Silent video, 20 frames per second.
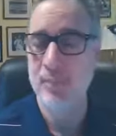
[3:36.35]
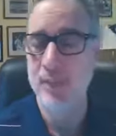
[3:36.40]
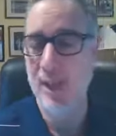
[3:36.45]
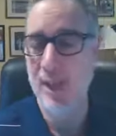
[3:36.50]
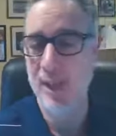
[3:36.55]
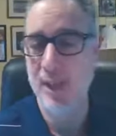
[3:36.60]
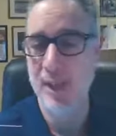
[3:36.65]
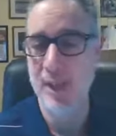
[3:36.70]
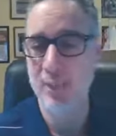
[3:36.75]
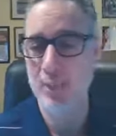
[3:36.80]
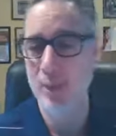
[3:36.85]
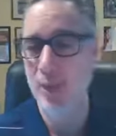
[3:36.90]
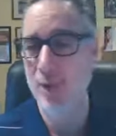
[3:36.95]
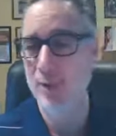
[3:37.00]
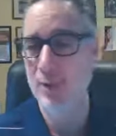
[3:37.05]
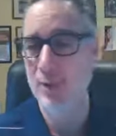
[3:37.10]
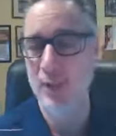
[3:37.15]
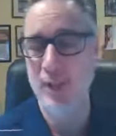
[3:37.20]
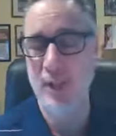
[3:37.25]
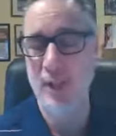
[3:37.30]
And again, we're
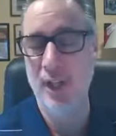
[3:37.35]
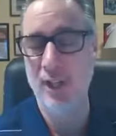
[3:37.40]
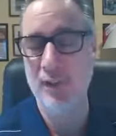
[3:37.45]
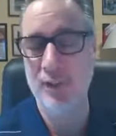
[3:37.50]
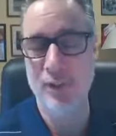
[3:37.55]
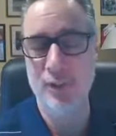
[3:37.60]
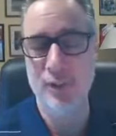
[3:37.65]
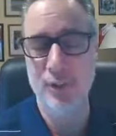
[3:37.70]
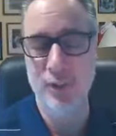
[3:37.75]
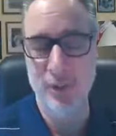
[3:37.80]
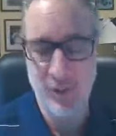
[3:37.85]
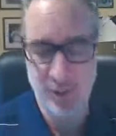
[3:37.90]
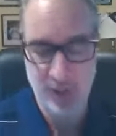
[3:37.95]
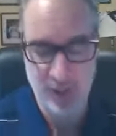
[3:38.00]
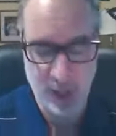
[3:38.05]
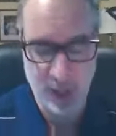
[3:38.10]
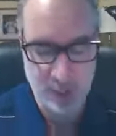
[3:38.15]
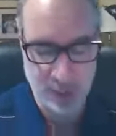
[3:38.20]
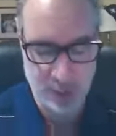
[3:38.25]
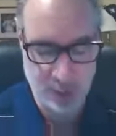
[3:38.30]
offering clients to do the
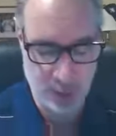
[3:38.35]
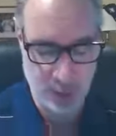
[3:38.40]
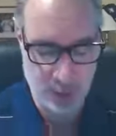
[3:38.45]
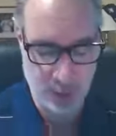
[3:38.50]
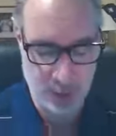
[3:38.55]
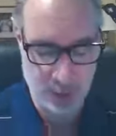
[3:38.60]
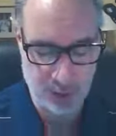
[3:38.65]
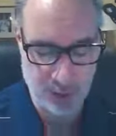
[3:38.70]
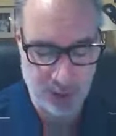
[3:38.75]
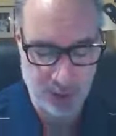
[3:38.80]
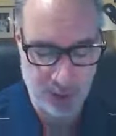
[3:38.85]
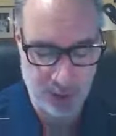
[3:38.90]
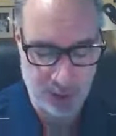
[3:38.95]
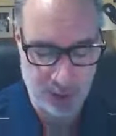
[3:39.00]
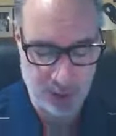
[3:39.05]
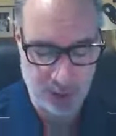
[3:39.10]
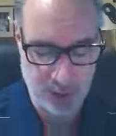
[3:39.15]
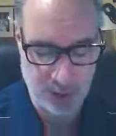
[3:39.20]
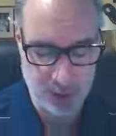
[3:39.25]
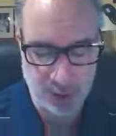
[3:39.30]
same. So there's that
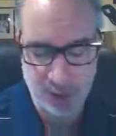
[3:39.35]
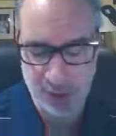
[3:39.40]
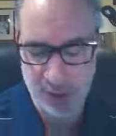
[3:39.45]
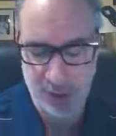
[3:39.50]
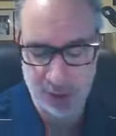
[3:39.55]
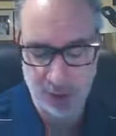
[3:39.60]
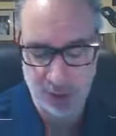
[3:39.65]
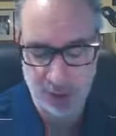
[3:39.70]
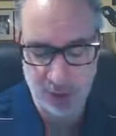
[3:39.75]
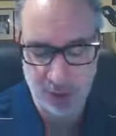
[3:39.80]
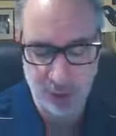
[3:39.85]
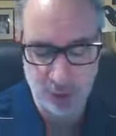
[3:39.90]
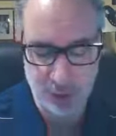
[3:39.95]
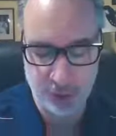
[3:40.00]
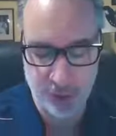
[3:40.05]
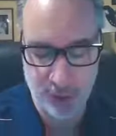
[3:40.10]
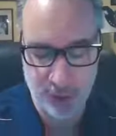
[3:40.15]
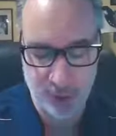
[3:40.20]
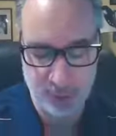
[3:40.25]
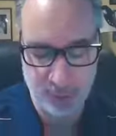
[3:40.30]
online training that still goes
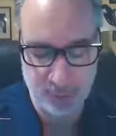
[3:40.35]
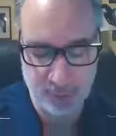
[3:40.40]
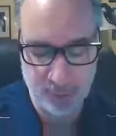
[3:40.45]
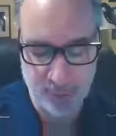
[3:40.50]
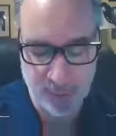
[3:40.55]
on.